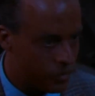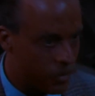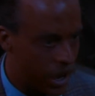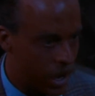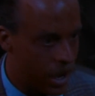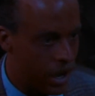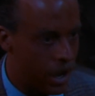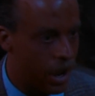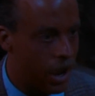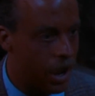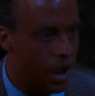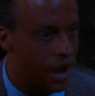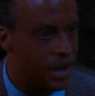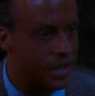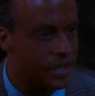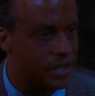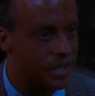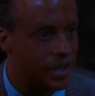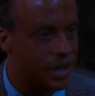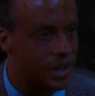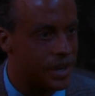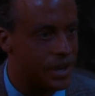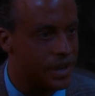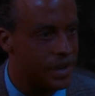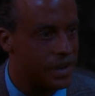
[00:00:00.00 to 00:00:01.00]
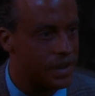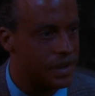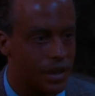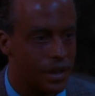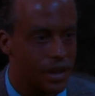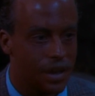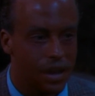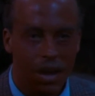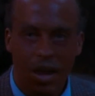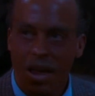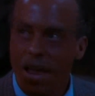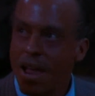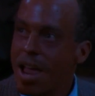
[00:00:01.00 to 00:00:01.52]
my eyes.
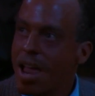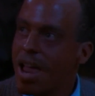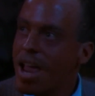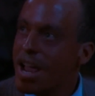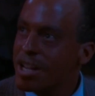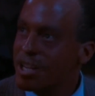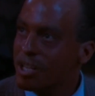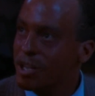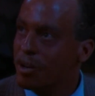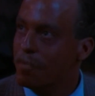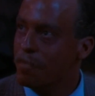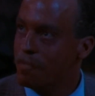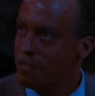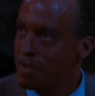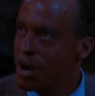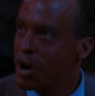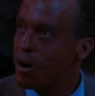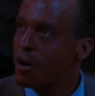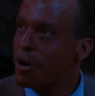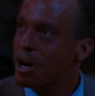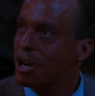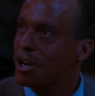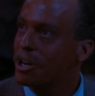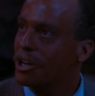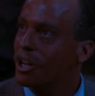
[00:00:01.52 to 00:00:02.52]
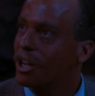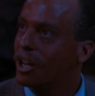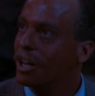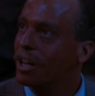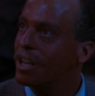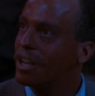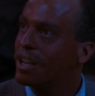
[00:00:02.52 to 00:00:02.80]
It's a miracle.